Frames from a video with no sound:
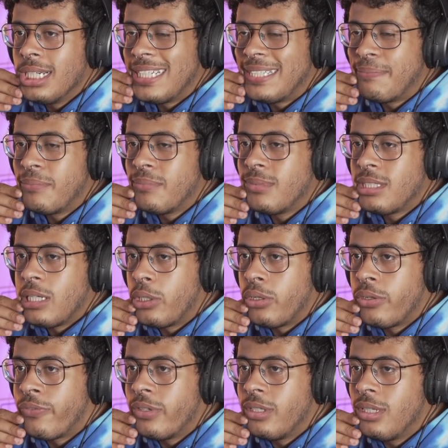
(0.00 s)
um,
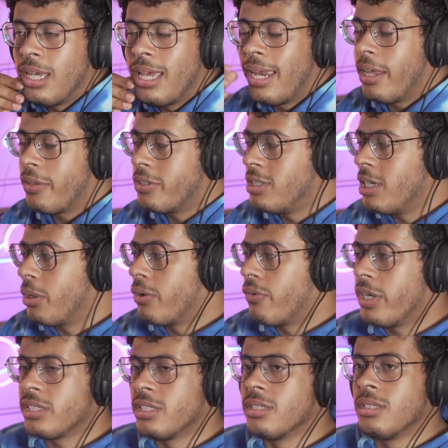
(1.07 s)
cellular any other cellular
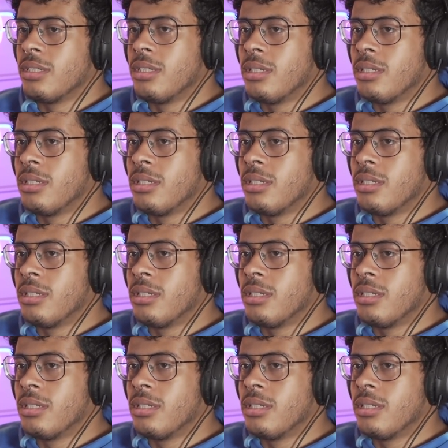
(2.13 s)
function,